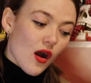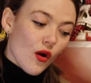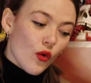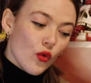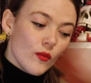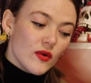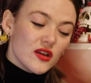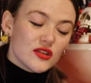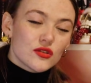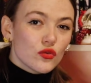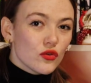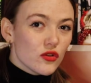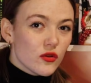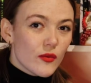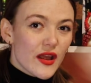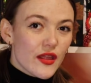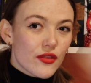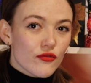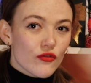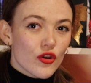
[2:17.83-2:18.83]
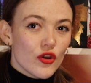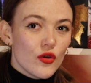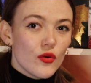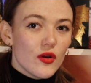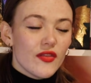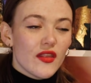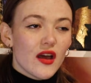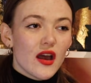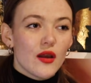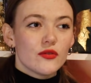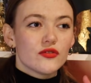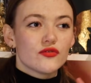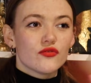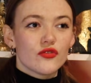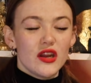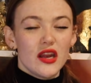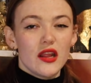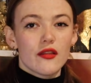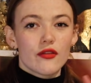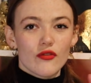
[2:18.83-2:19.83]
almost all the way through and that I was
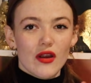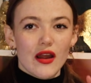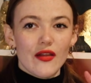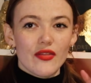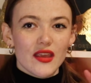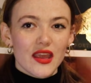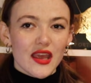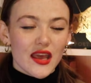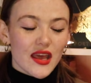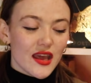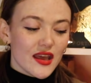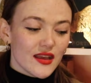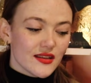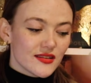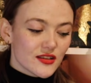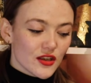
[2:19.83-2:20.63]
reading throughout the year.